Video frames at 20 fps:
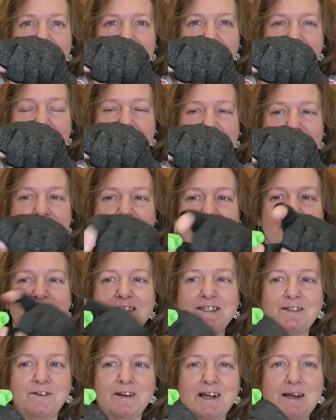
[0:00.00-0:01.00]
that so
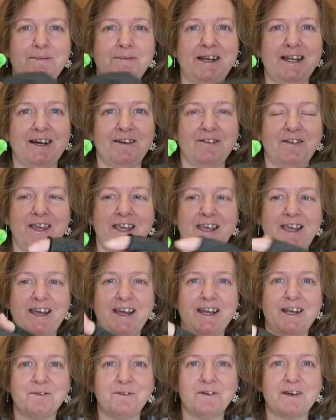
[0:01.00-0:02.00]
it's not coming out of here,
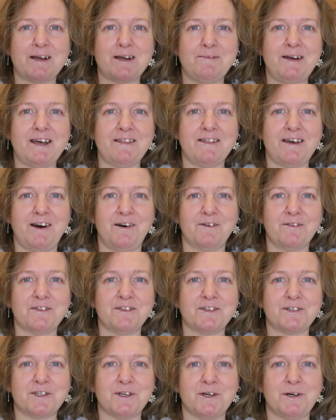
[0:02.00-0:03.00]
and it will come out the hole
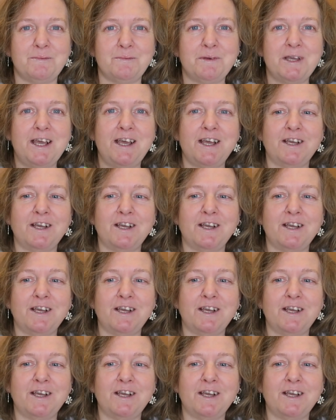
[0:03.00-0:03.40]
at the top,